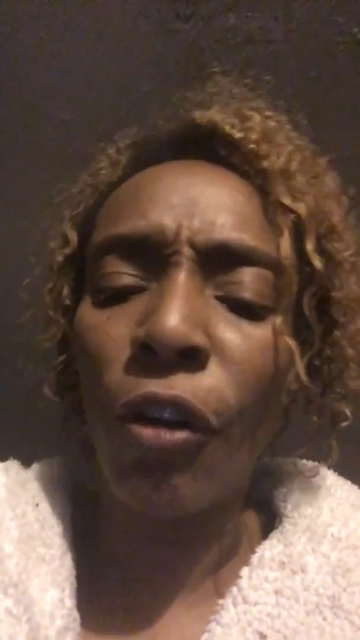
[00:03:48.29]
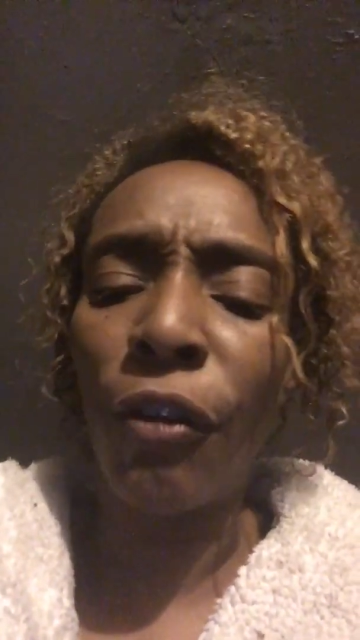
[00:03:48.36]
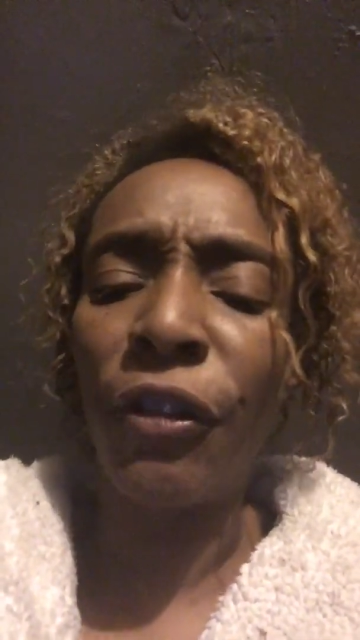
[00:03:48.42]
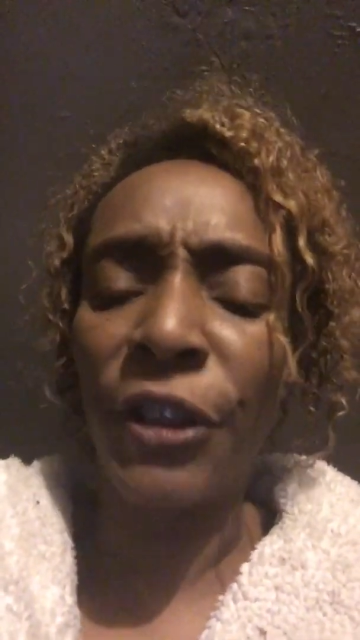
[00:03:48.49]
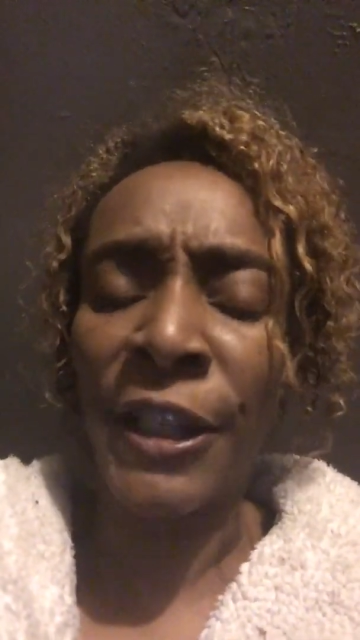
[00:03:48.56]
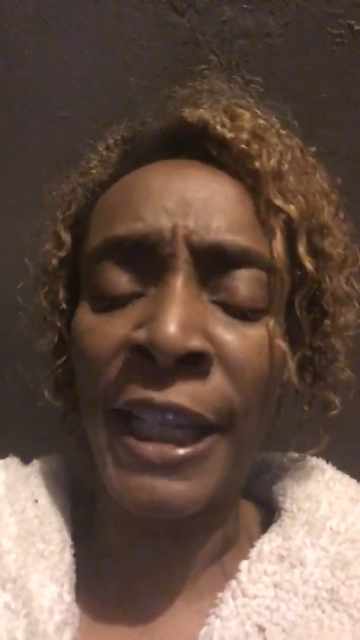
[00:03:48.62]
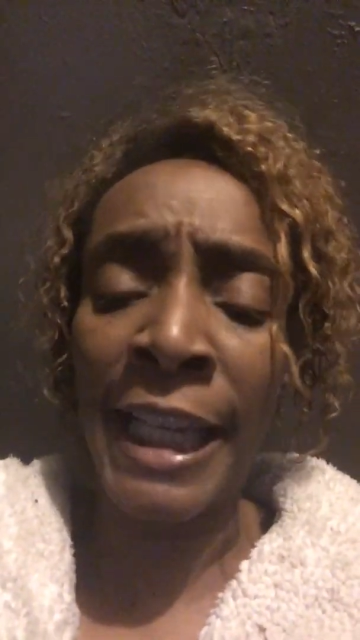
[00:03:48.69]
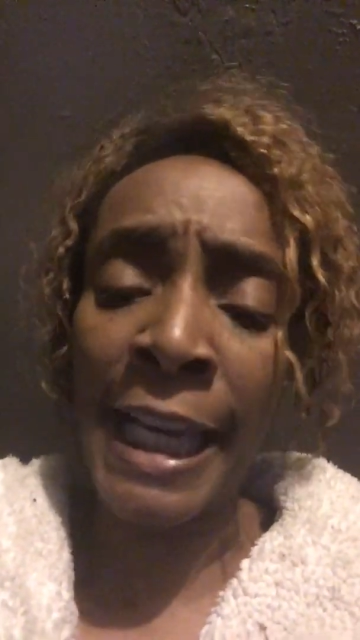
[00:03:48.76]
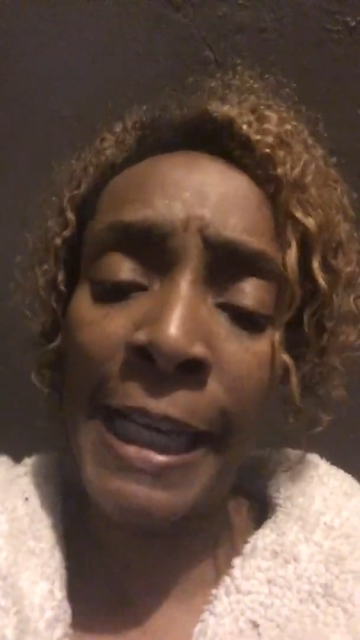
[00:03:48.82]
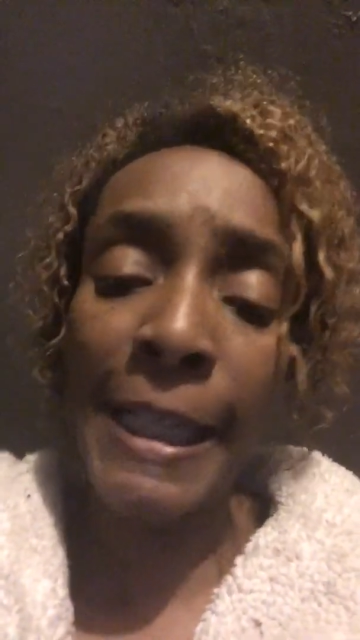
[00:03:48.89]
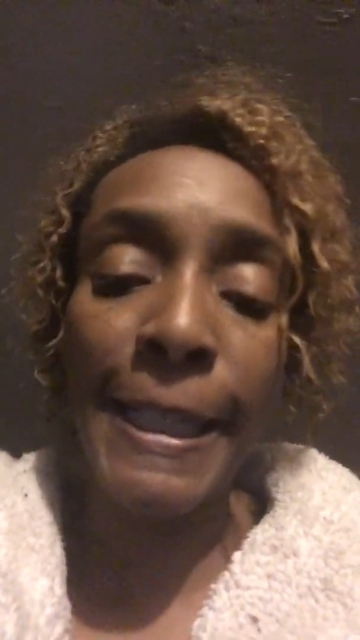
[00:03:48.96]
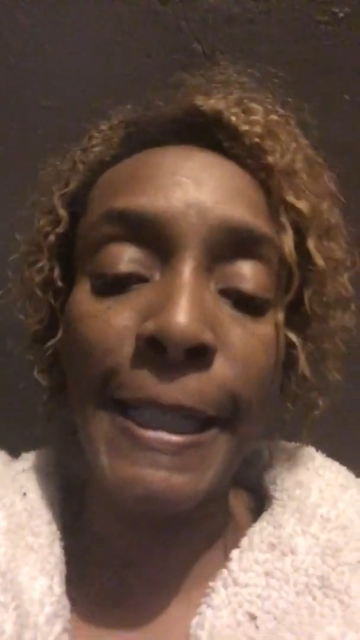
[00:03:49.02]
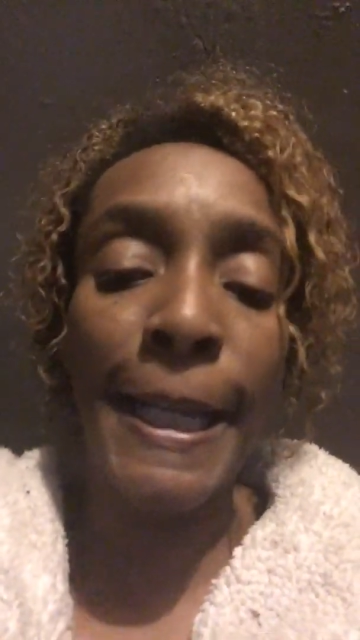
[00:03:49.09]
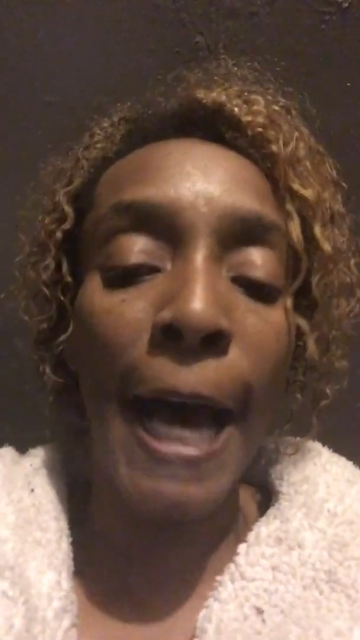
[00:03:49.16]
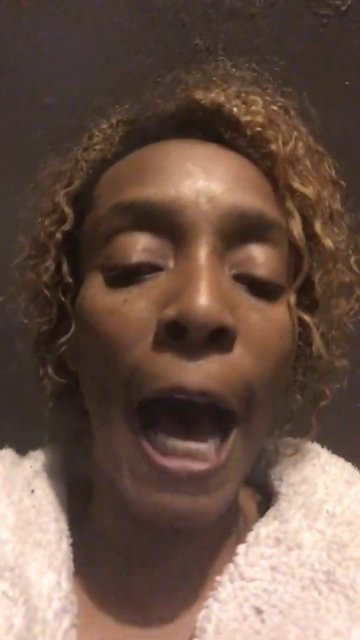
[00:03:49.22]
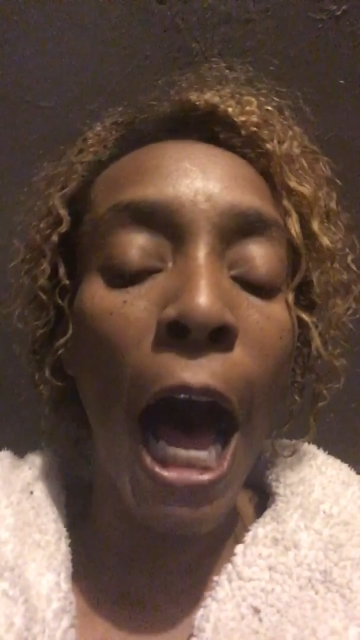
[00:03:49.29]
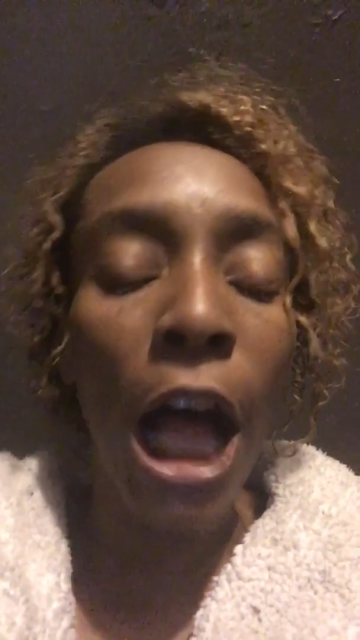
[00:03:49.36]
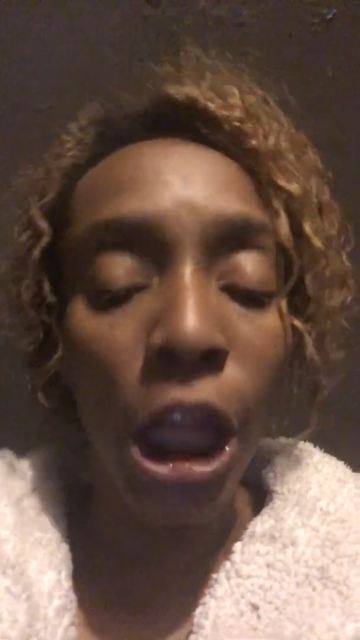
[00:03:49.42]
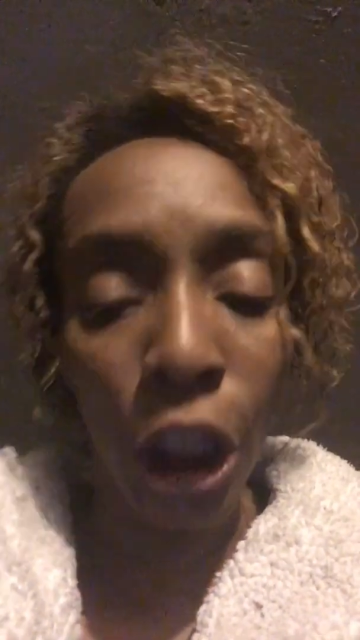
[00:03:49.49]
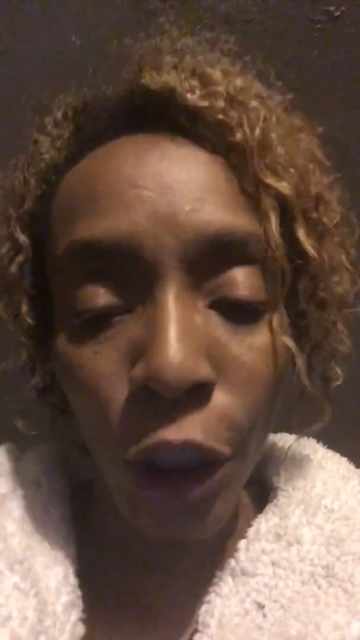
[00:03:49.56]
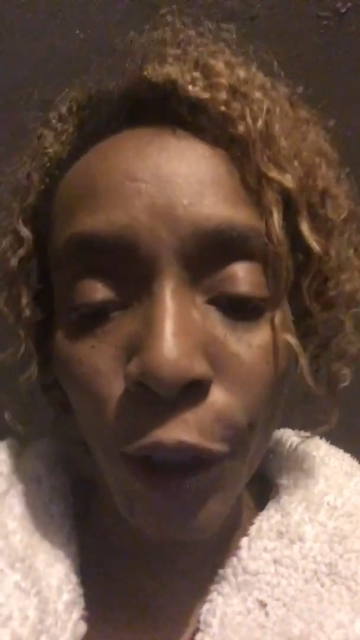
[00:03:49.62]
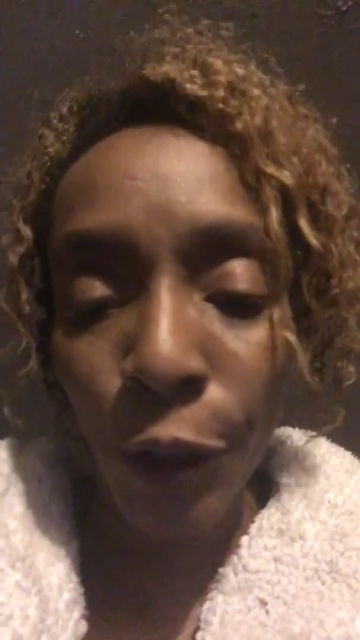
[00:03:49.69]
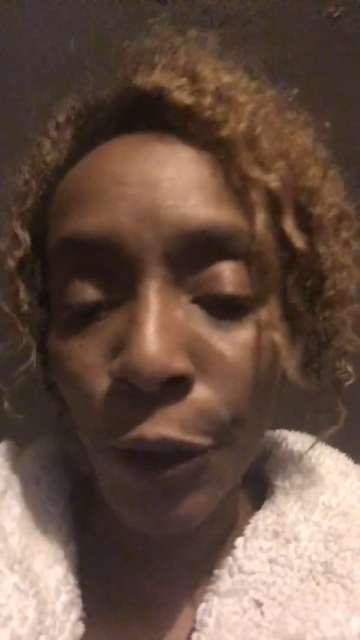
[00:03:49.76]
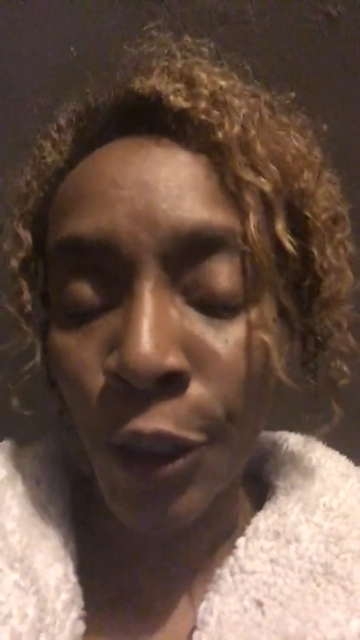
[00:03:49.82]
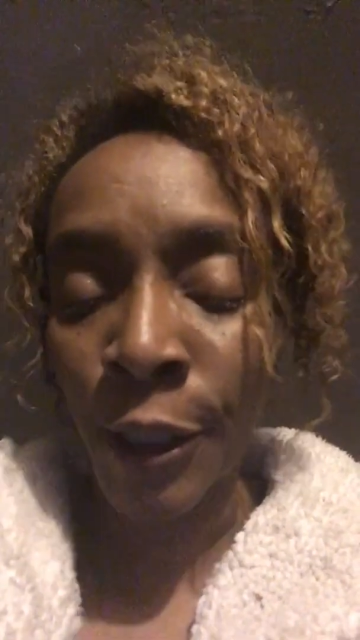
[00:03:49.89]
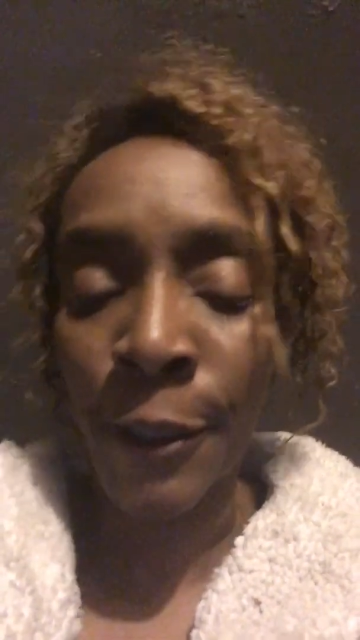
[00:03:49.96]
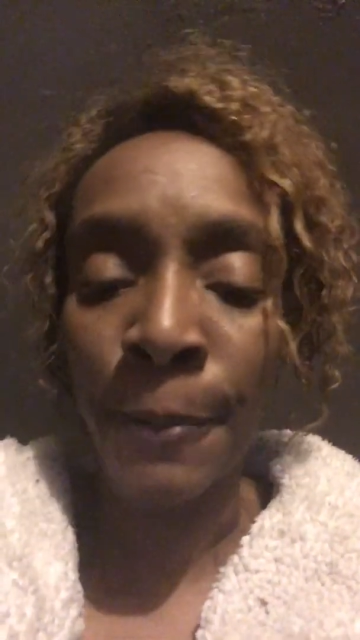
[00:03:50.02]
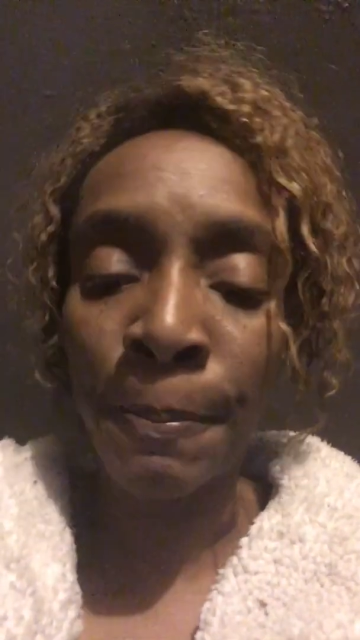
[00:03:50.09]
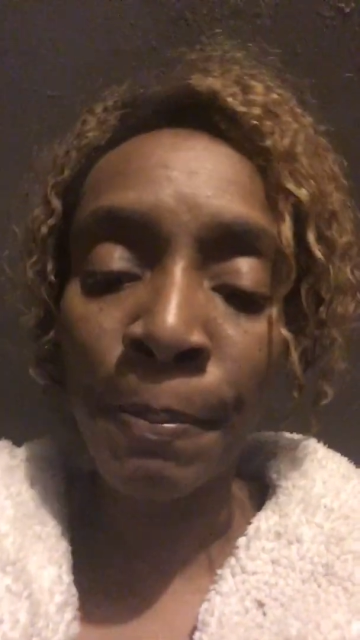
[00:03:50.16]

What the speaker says: for $10